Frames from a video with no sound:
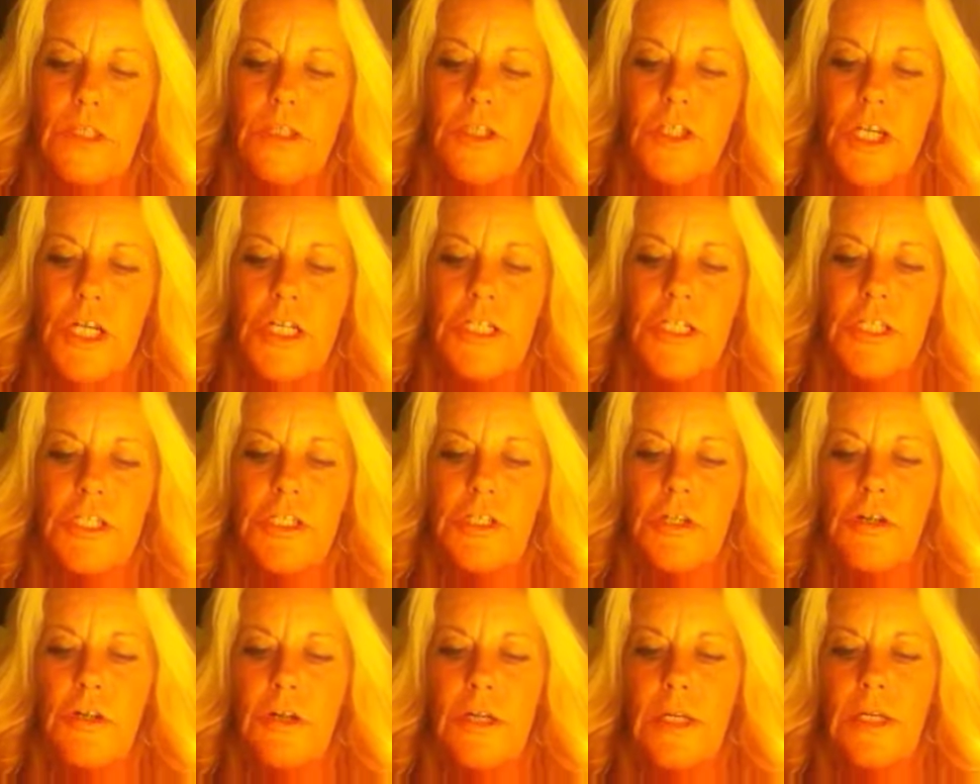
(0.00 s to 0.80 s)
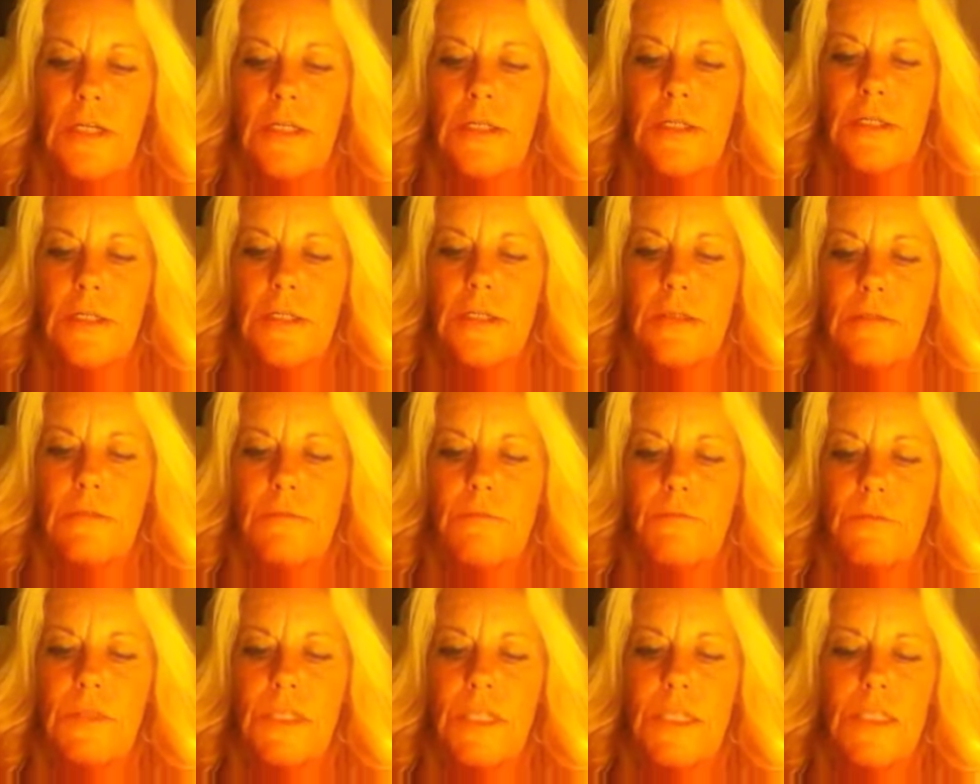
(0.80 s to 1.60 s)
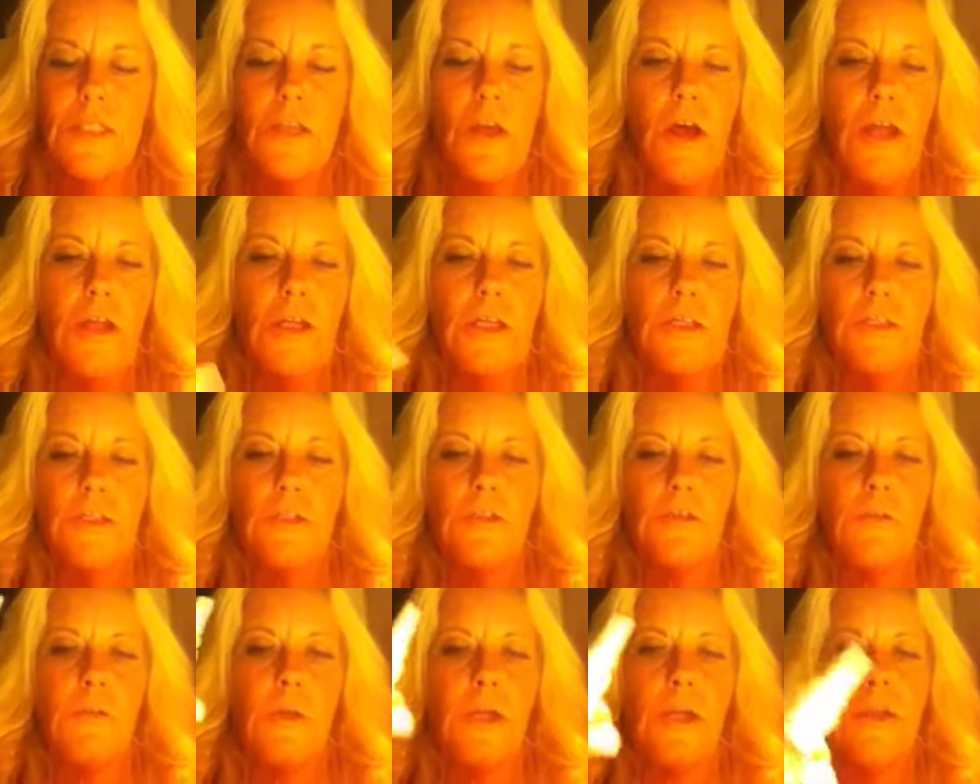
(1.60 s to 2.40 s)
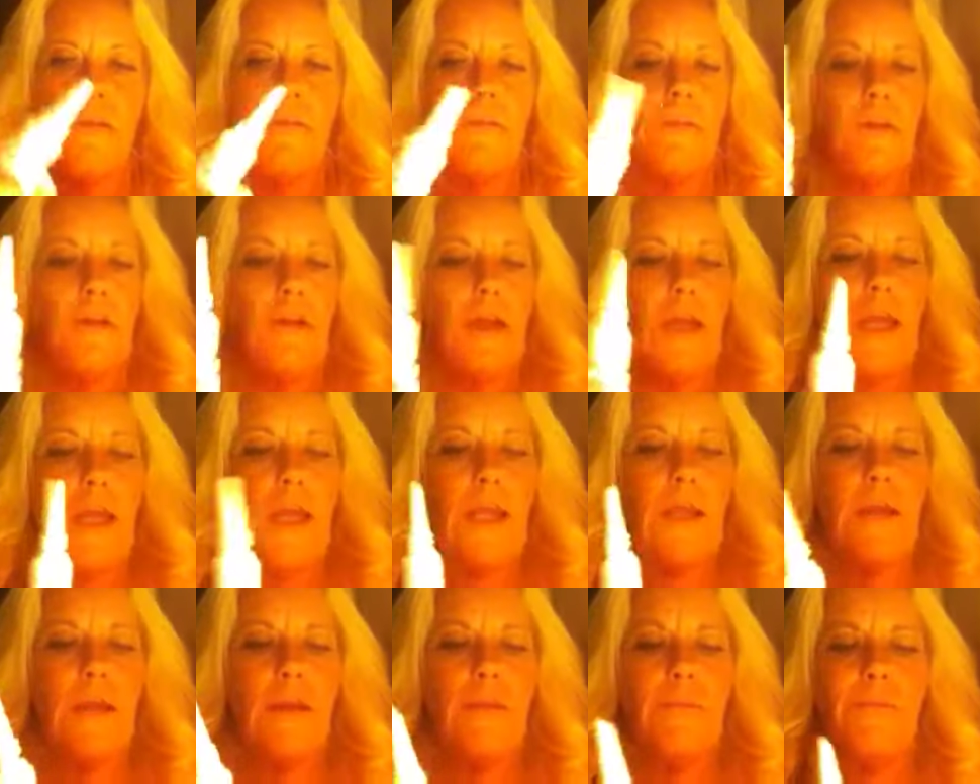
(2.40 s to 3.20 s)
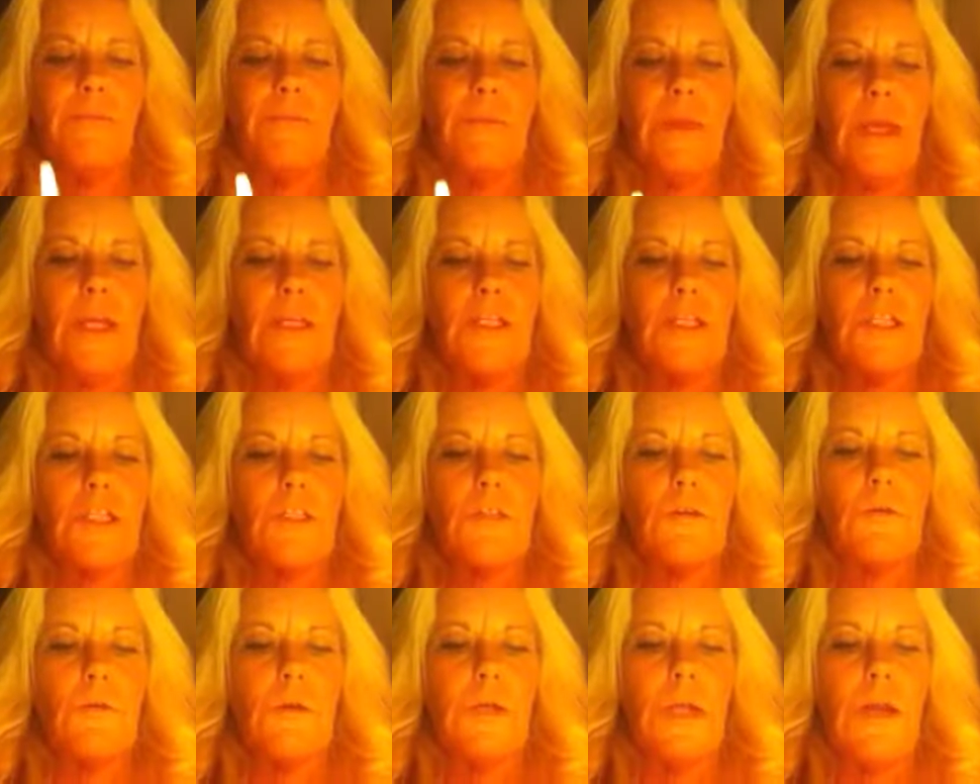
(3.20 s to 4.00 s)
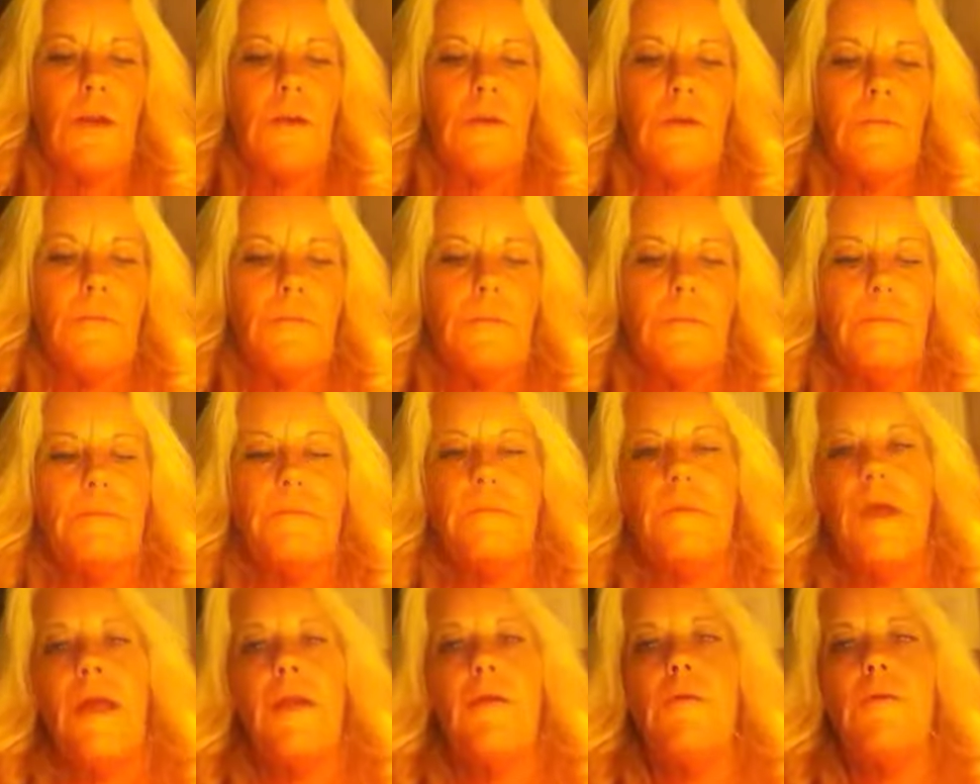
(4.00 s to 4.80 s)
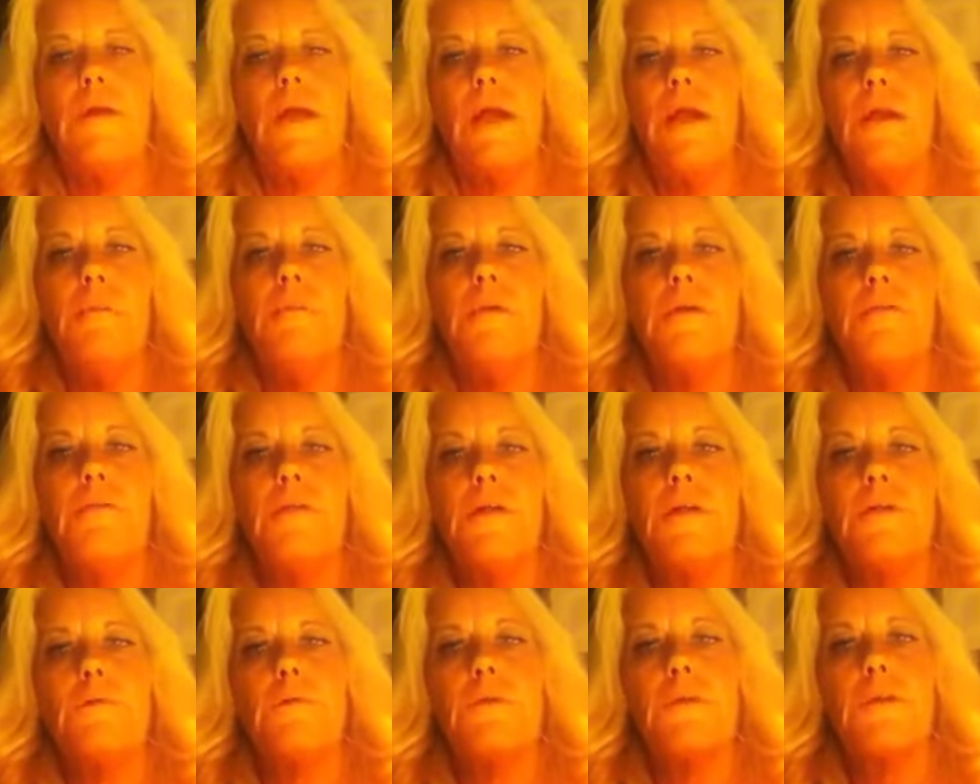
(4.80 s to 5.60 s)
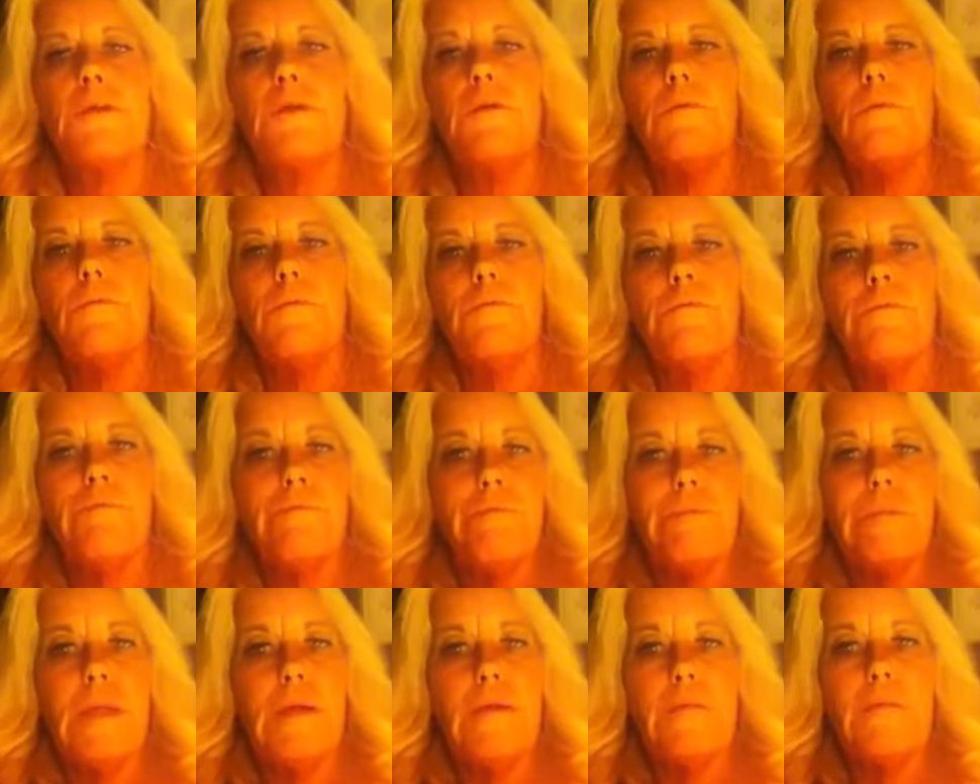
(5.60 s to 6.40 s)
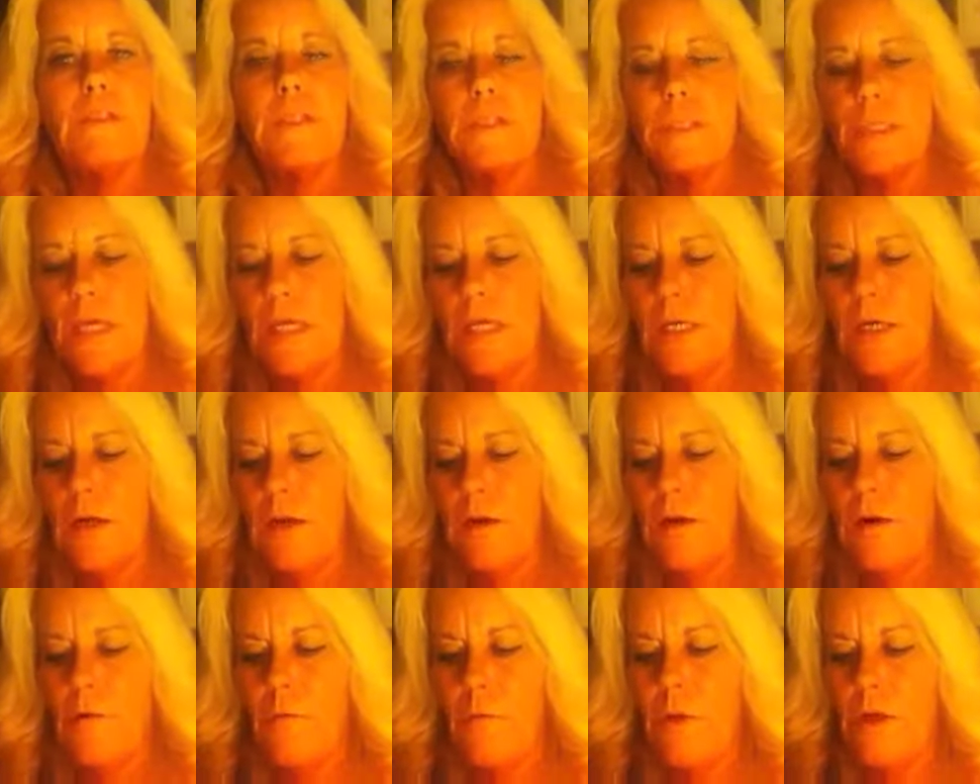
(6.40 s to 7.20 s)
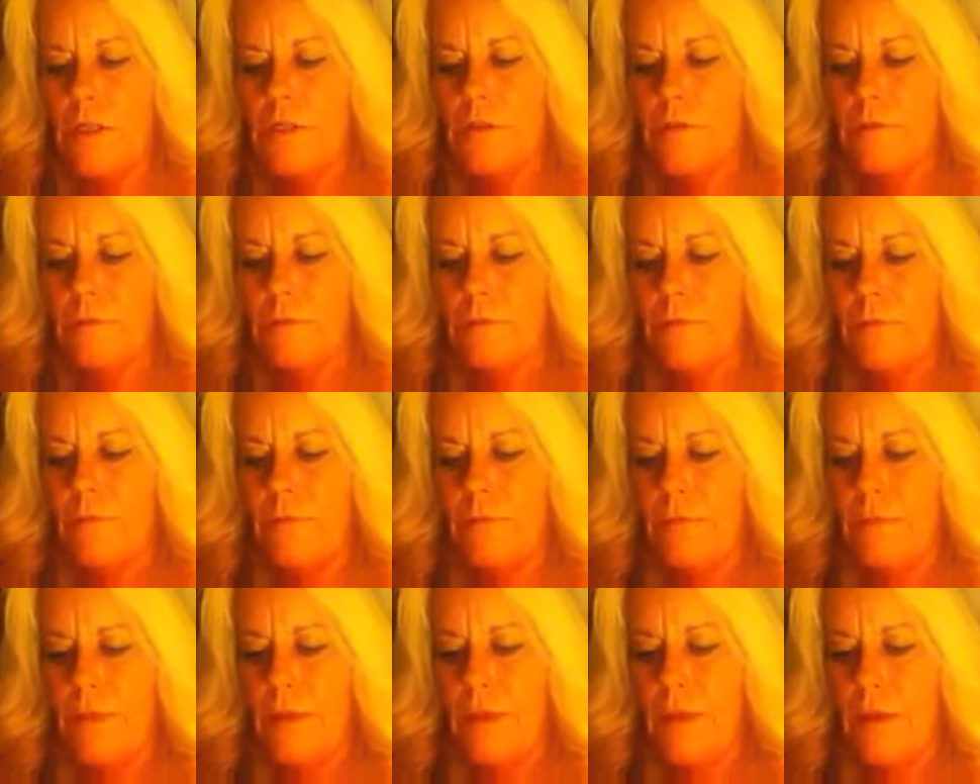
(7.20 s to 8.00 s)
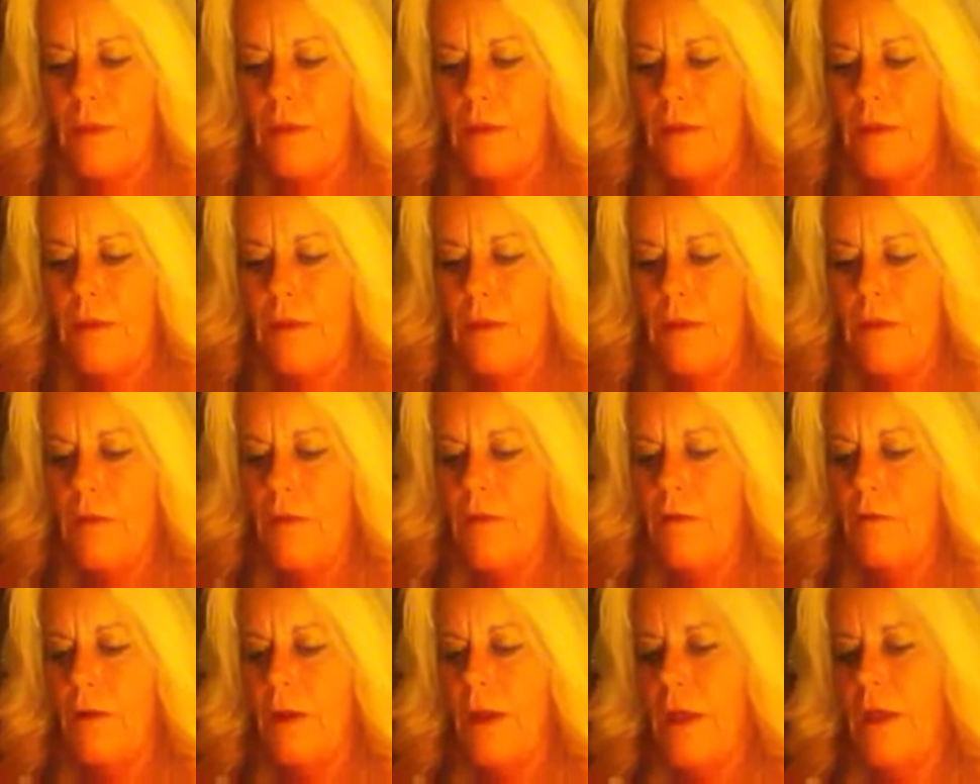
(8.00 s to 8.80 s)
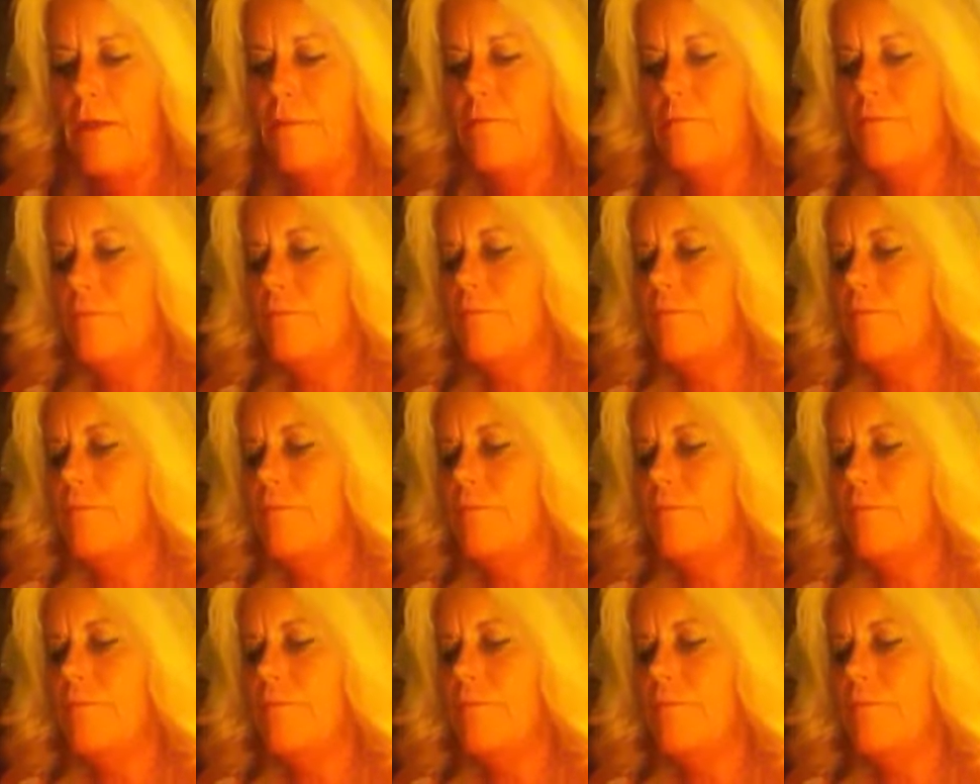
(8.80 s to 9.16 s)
gesture is dishonest or whatever, and I just don't care to be friends with you. I've decided I don't want to. Okay?